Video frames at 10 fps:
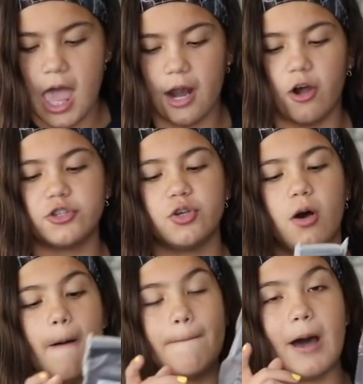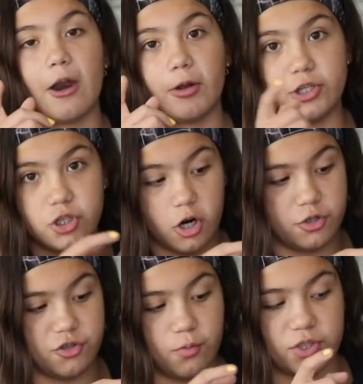And also a battery
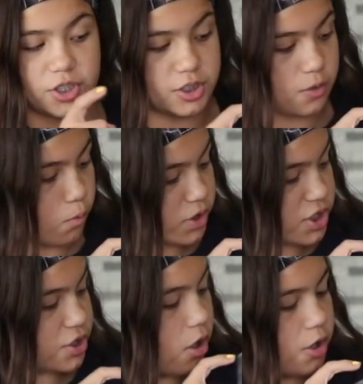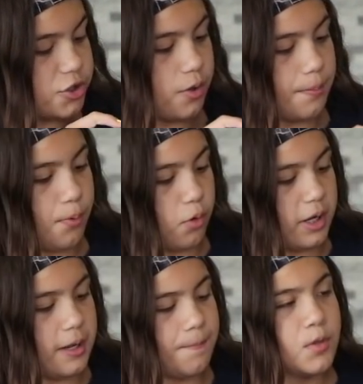charger, which is which is also
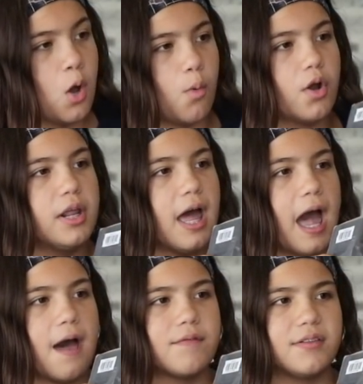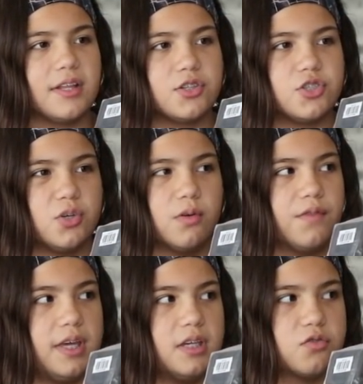important. We already have, I think, two of
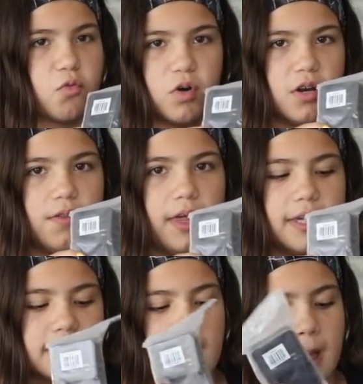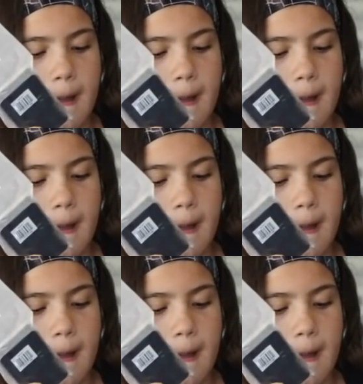these or one of these.